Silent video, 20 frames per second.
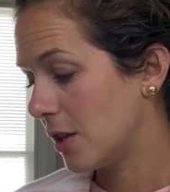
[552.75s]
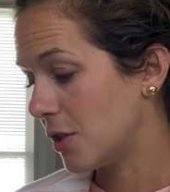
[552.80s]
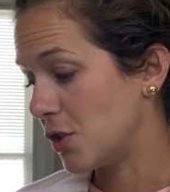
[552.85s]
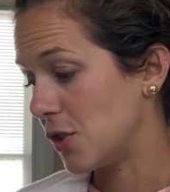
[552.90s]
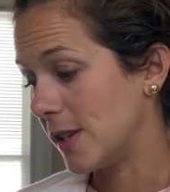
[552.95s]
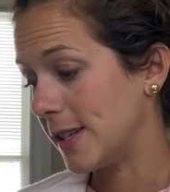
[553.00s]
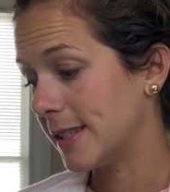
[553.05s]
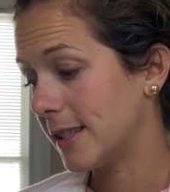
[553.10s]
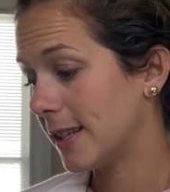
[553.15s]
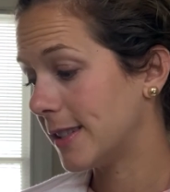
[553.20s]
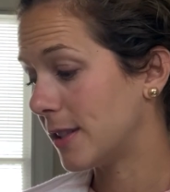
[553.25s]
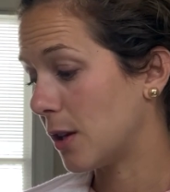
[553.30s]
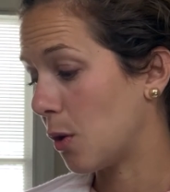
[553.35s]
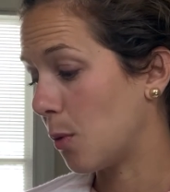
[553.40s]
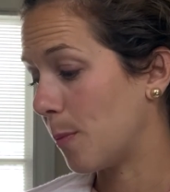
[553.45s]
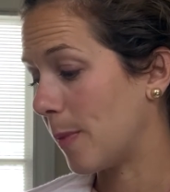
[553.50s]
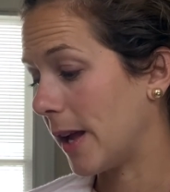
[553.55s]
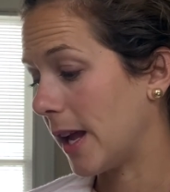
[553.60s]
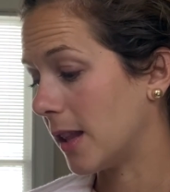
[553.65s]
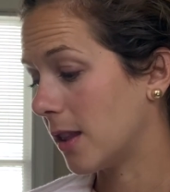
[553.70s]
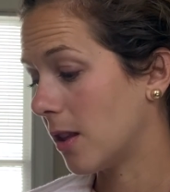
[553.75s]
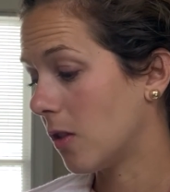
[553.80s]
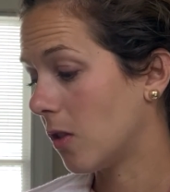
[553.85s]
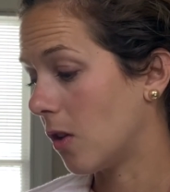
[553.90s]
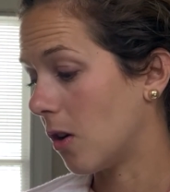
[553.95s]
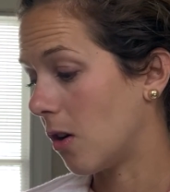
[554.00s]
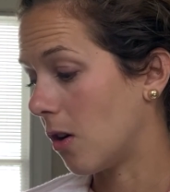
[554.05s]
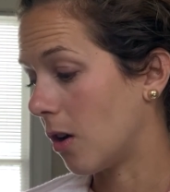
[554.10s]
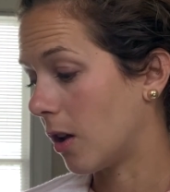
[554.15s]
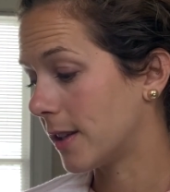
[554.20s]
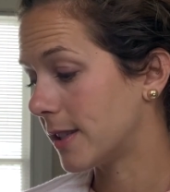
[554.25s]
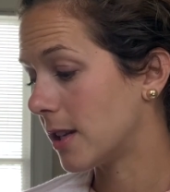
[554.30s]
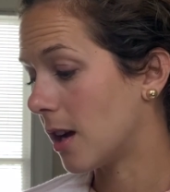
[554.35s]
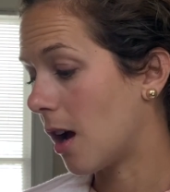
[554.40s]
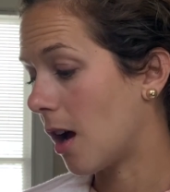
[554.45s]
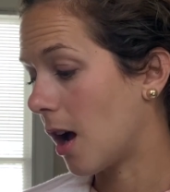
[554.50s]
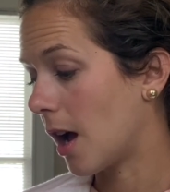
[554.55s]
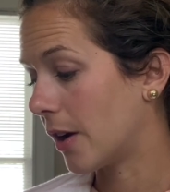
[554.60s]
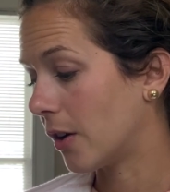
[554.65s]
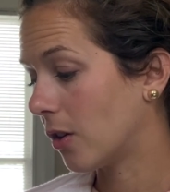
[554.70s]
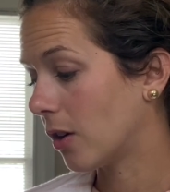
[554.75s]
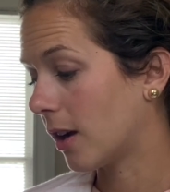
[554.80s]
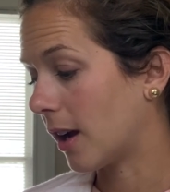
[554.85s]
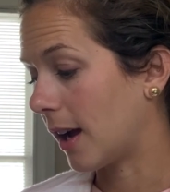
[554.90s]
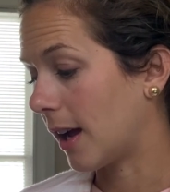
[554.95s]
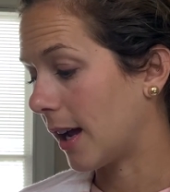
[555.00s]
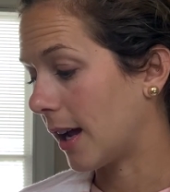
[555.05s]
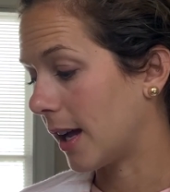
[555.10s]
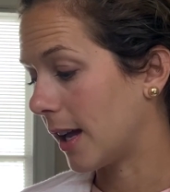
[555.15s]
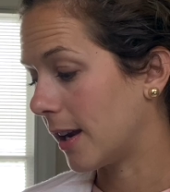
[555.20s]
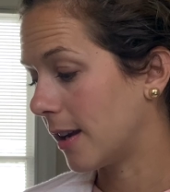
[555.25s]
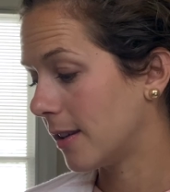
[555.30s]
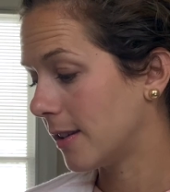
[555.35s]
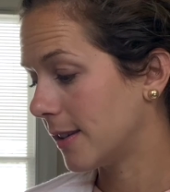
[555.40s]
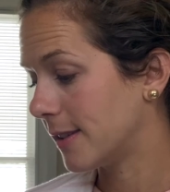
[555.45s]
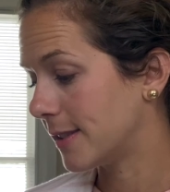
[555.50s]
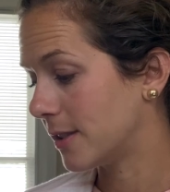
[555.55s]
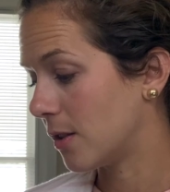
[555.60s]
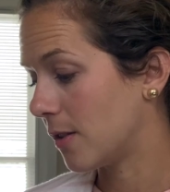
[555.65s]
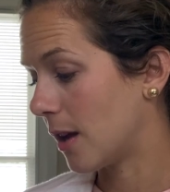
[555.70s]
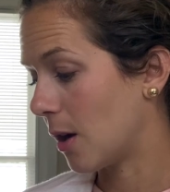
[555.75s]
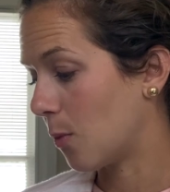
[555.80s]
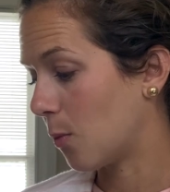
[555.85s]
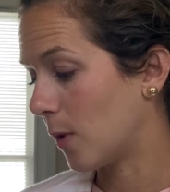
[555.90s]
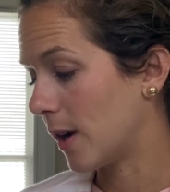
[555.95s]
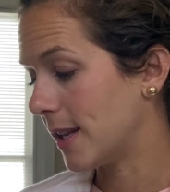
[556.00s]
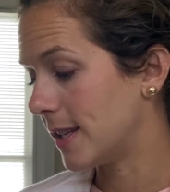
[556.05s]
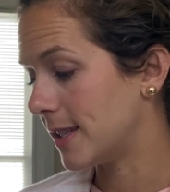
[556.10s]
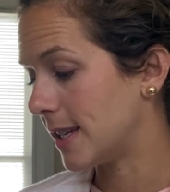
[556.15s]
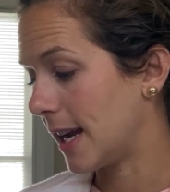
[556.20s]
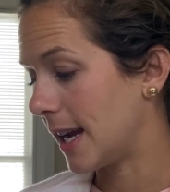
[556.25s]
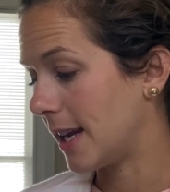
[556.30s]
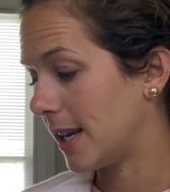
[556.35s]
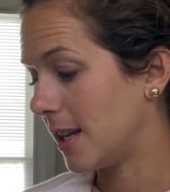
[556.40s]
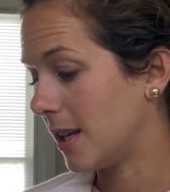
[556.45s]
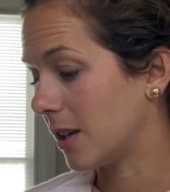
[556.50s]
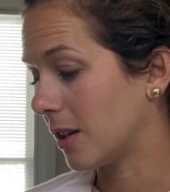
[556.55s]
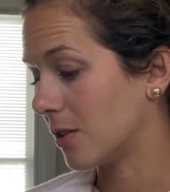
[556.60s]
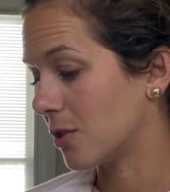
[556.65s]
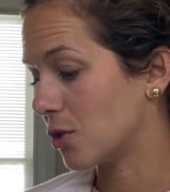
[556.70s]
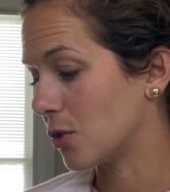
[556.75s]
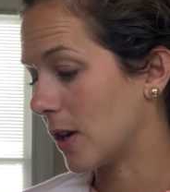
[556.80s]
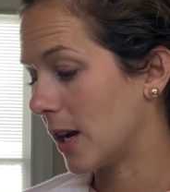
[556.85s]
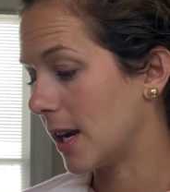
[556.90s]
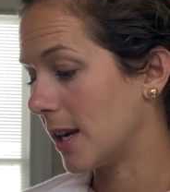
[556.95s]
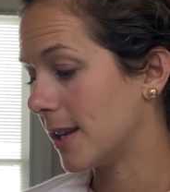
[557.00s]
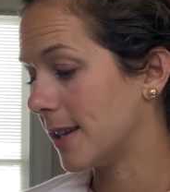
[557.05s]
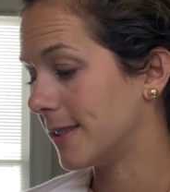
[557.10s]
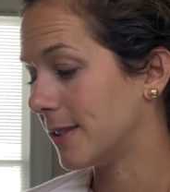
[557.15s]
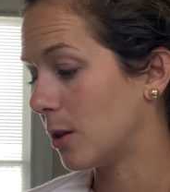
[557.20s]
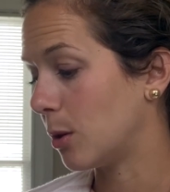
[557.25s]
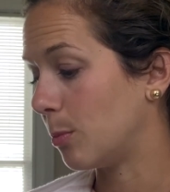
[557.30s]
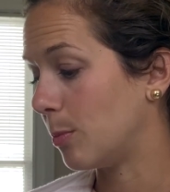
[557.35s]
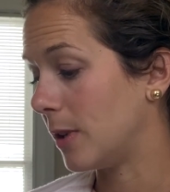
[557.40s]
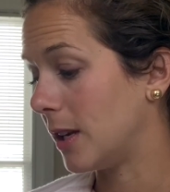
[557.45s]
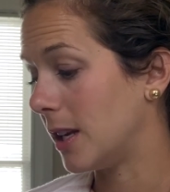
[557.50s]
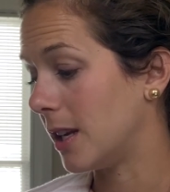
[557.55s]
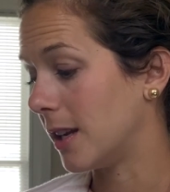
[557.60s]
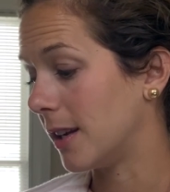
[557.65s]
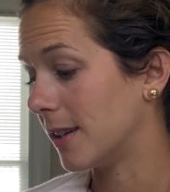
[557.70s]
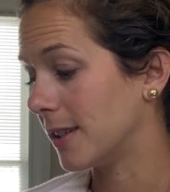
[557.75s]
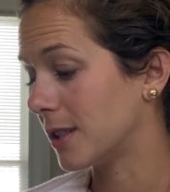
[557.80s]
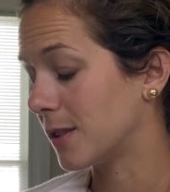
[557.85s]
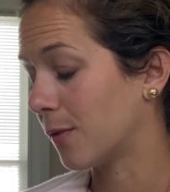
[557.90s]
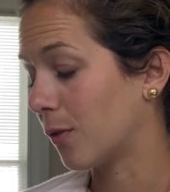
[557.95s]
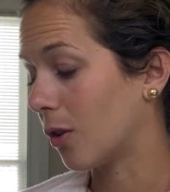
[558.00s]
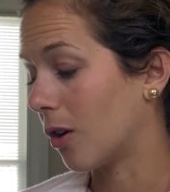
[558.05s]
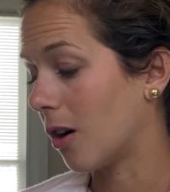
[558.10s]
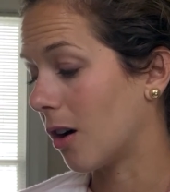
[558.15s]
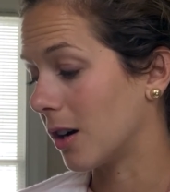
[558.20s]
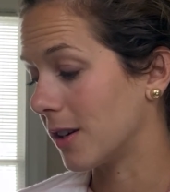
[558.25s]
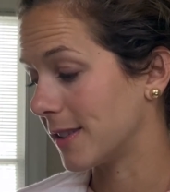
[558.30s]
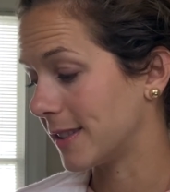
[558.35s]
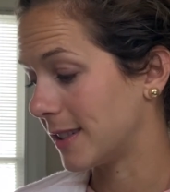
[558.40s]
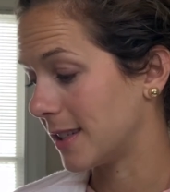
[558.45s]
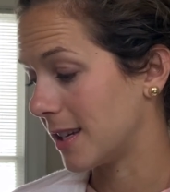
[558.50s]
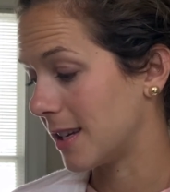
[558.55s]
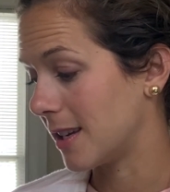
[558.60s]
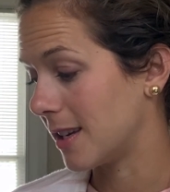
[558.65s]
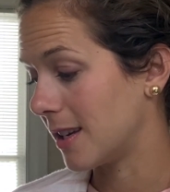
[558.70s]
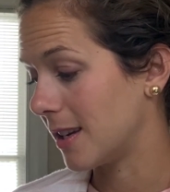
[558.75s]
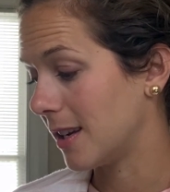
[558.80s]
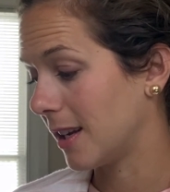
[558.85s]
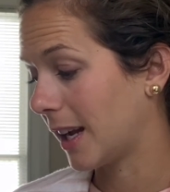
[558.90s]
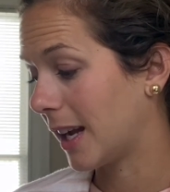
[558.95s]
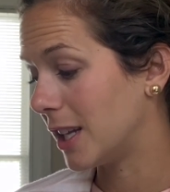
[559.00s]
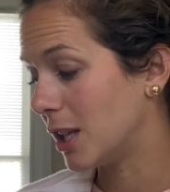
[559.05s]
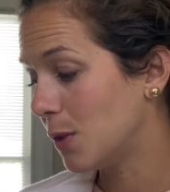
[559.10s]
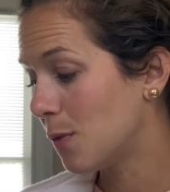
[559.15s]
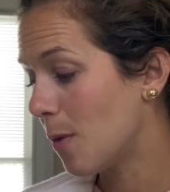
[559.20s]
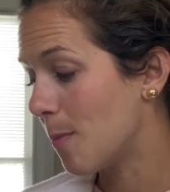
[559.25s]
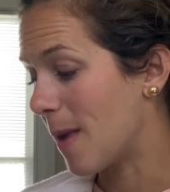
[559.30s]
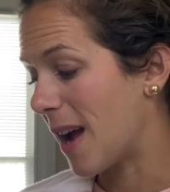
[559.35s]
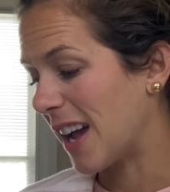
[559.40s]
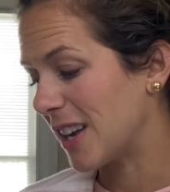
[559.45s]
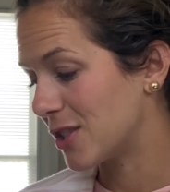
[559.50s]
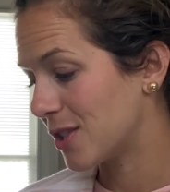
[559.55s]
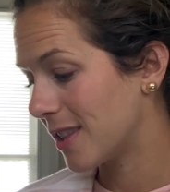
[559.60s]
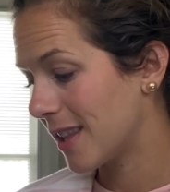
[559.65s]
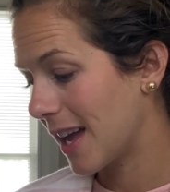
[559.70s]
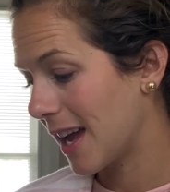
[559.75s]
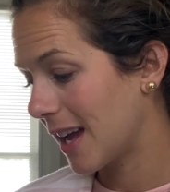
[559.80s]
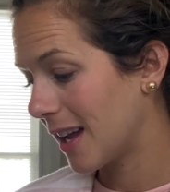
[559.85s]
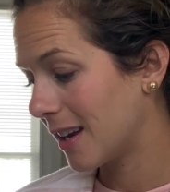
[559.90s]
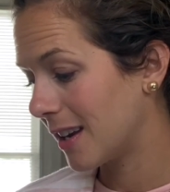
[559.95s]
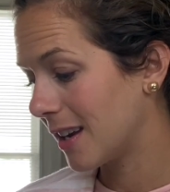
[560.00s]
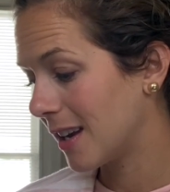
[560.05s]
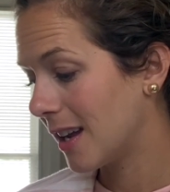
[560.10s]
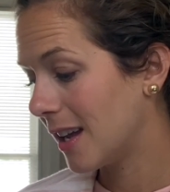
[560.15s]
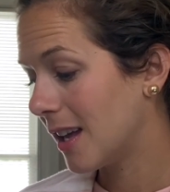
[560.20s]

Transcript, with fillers: Jesus obeyed the law to honor God so that one day he could trade his obedience for our sin. Can you imagine that?